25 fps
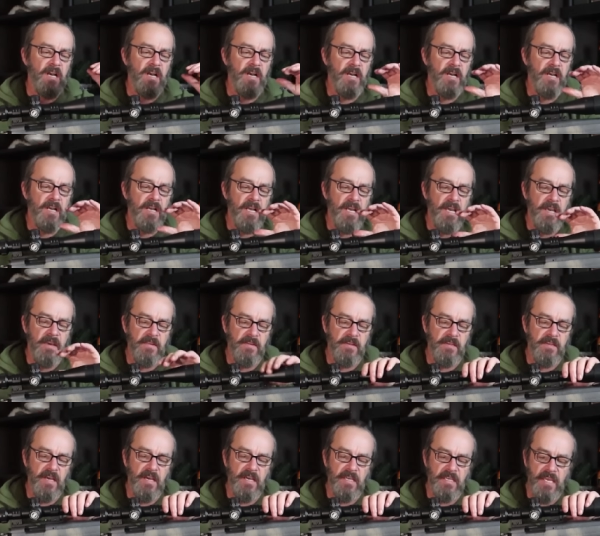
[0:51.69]
uh,
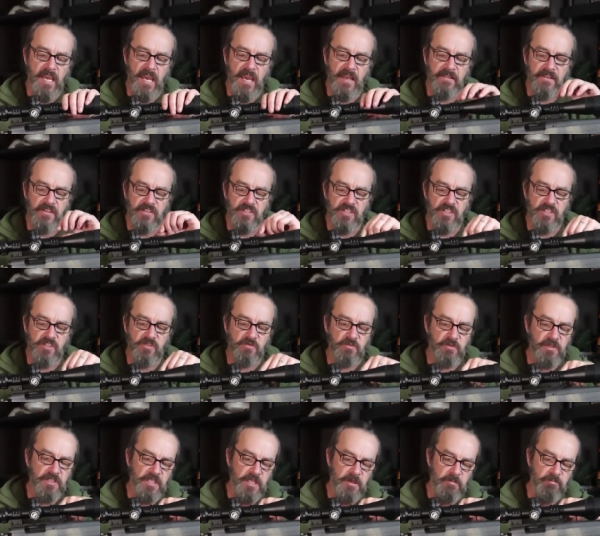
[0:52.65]
and again, this is
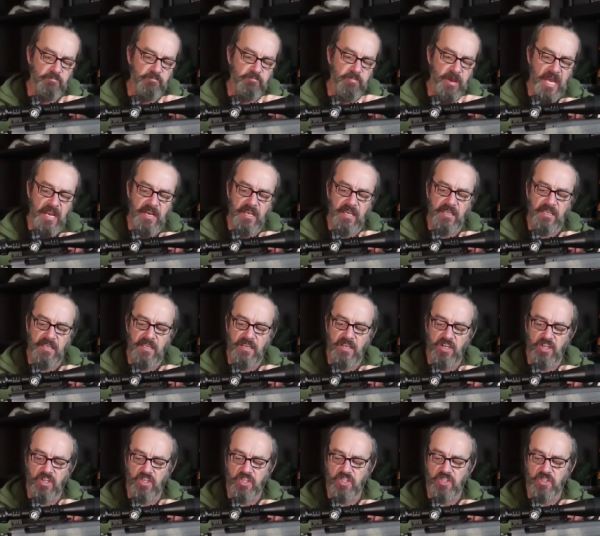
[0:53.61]
with the bedding
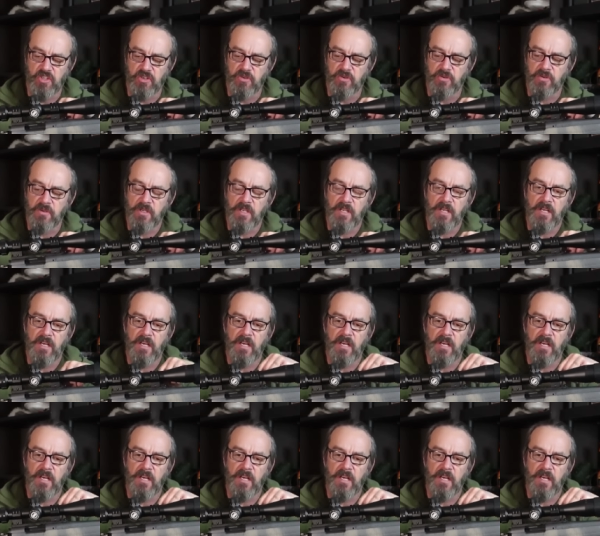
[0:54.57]
issue,